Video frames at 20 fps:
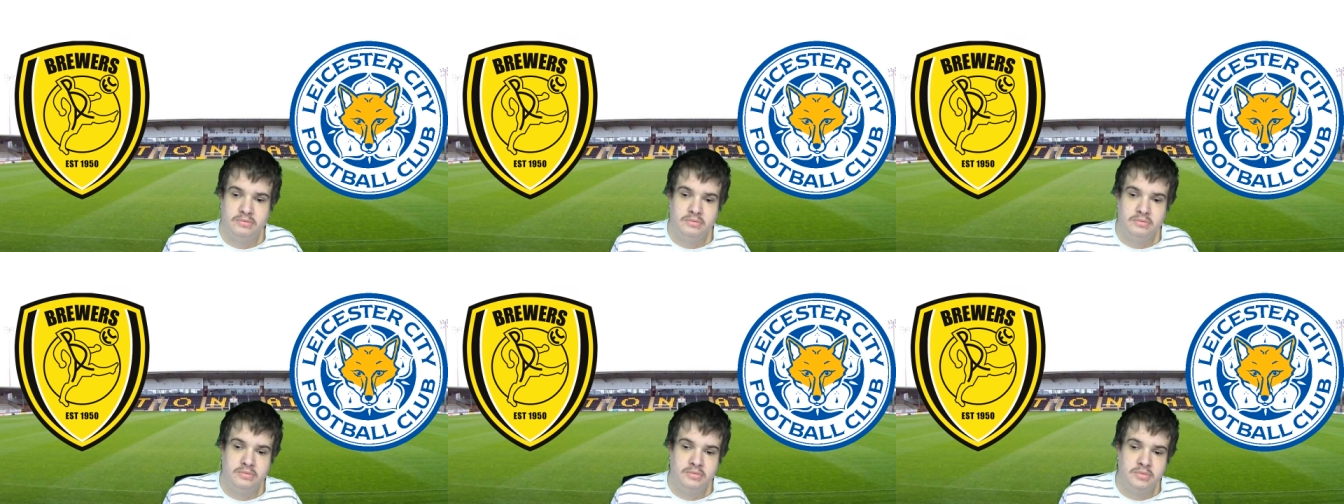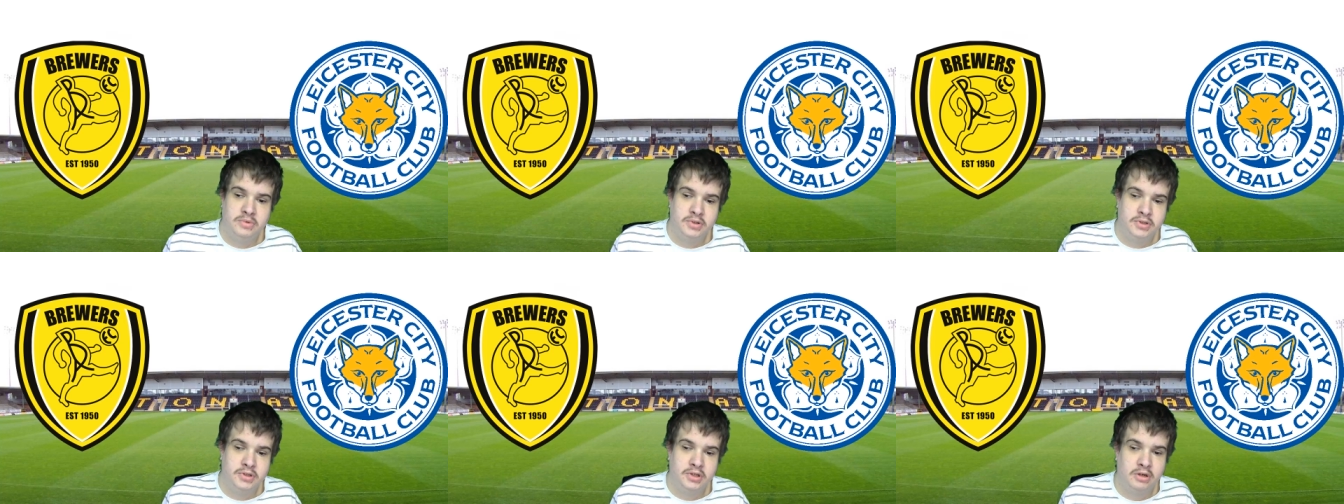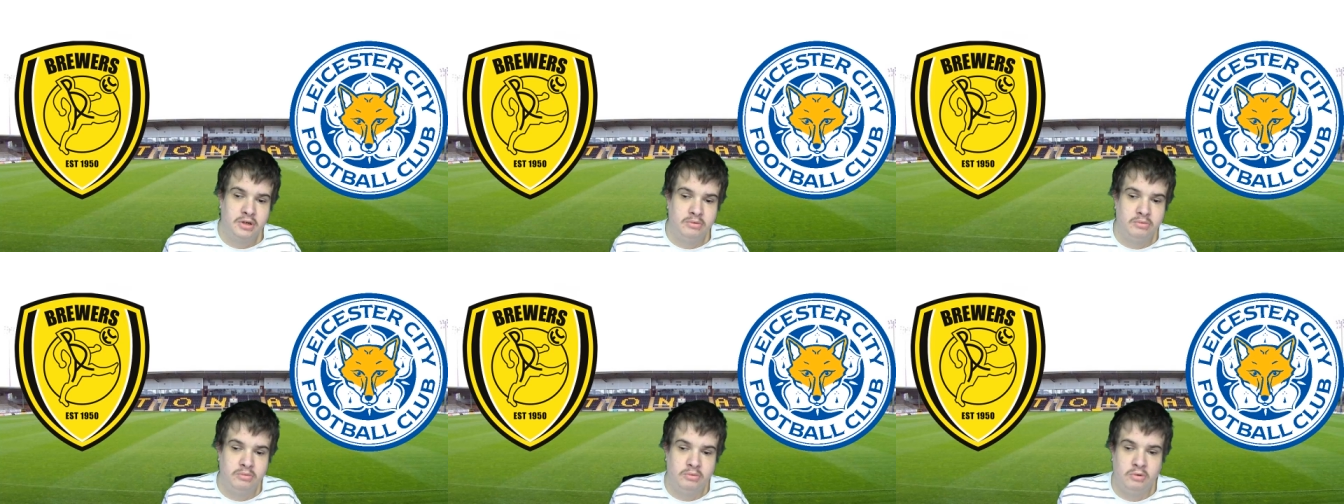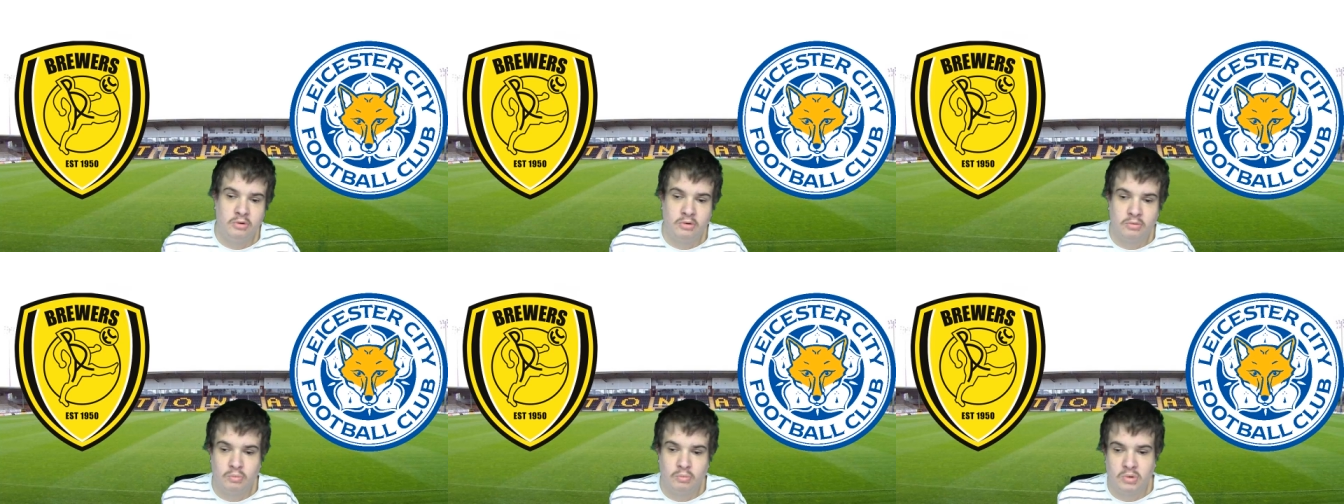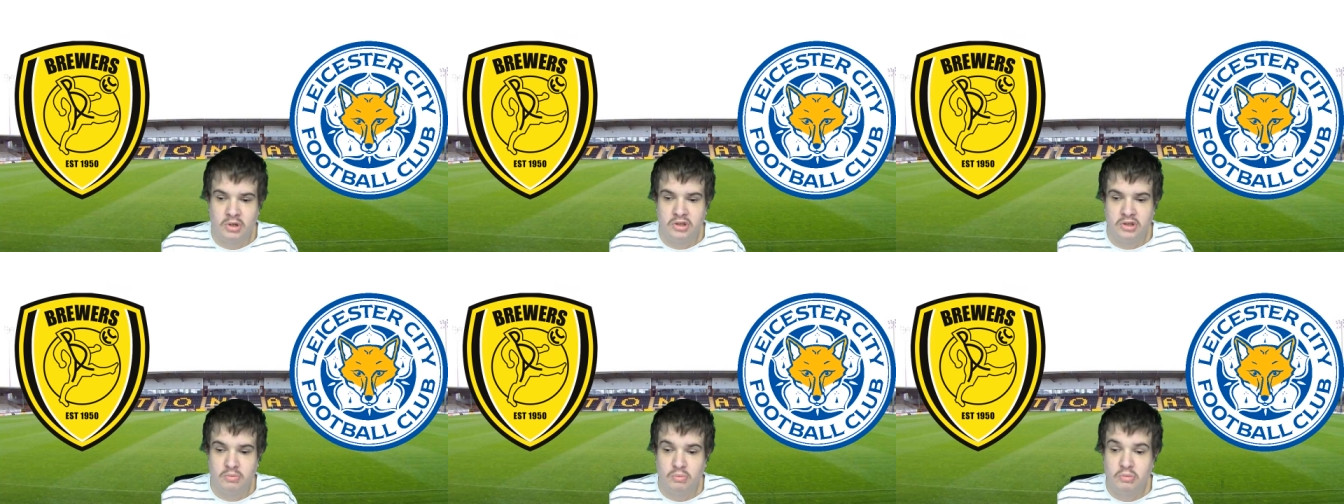not
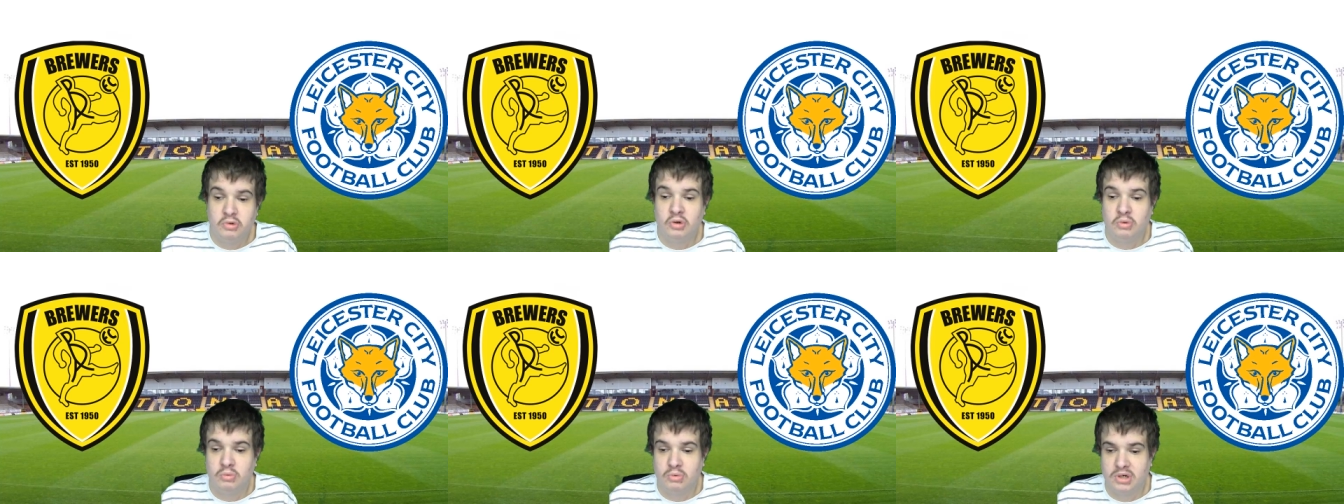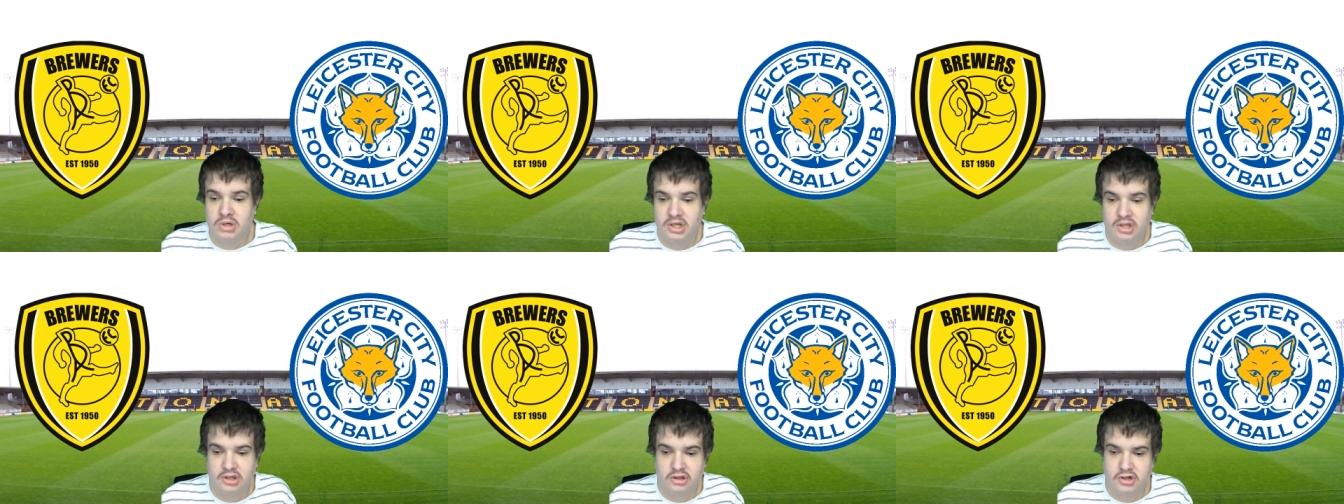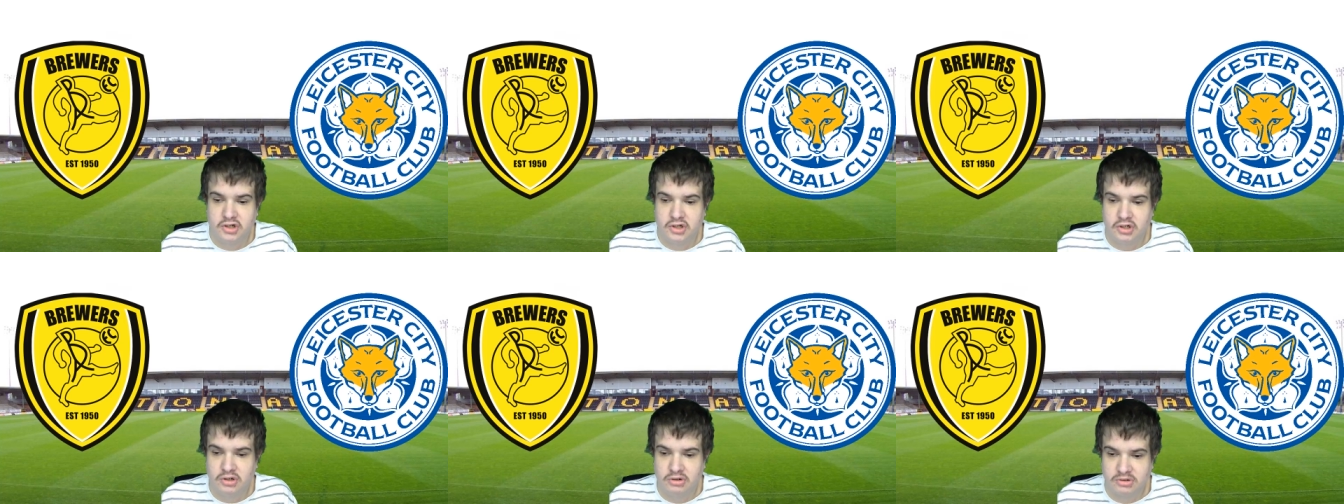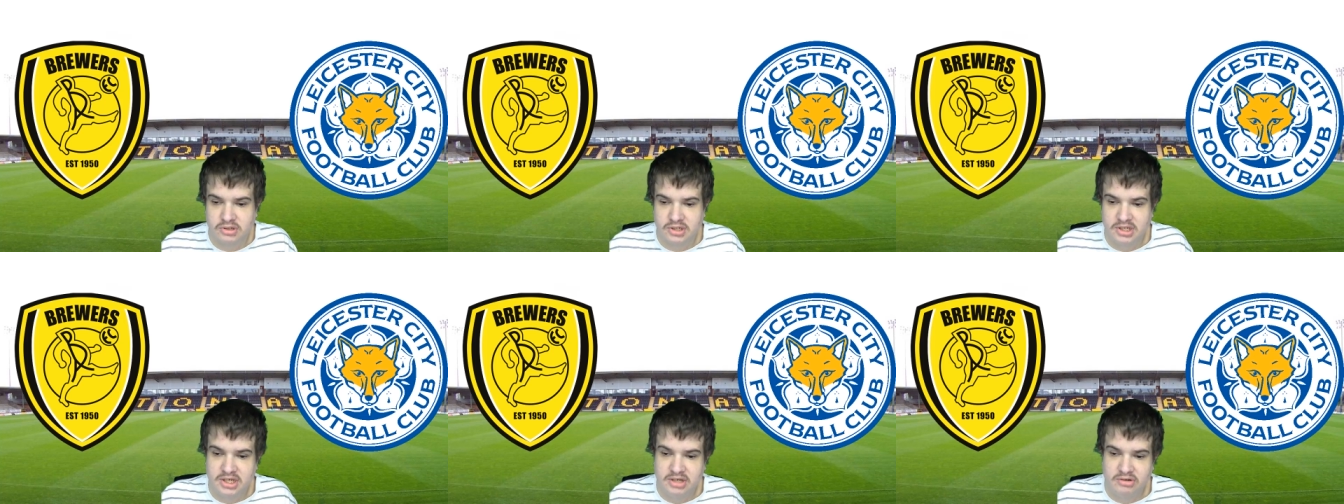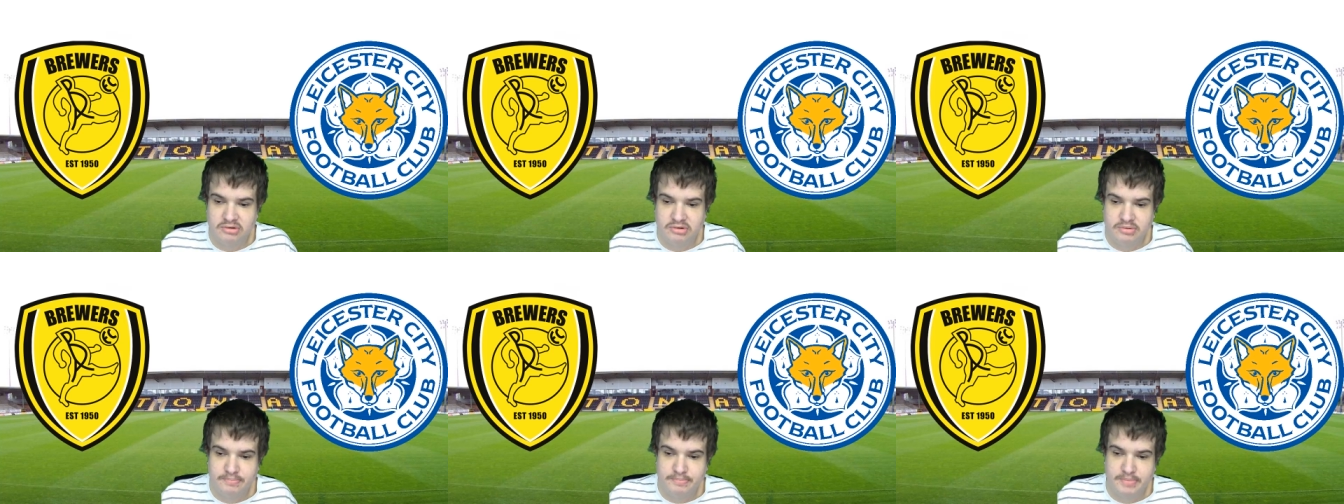one of the shocks in
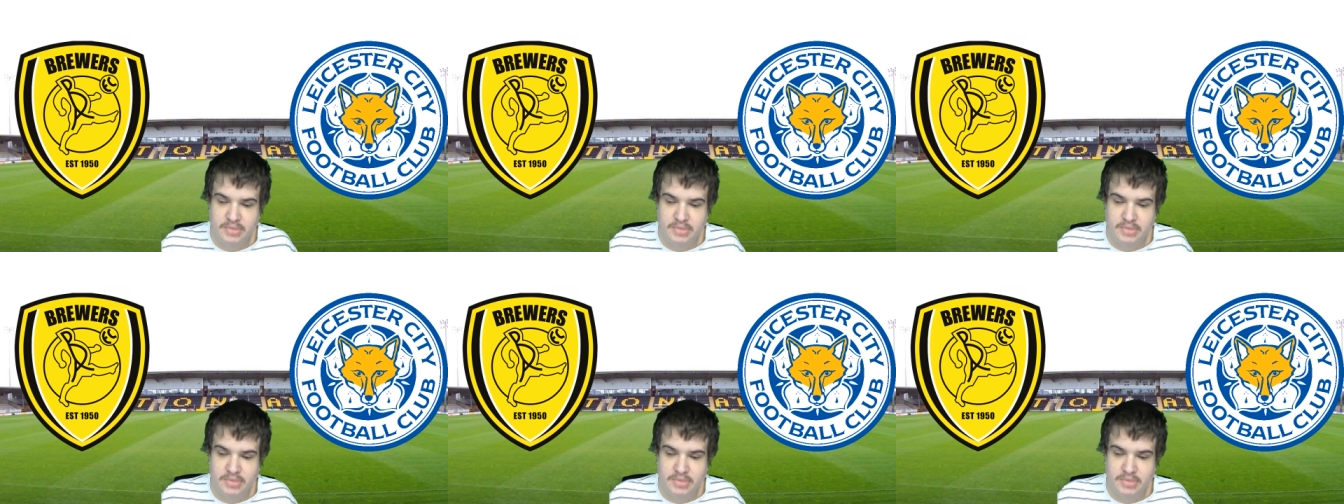the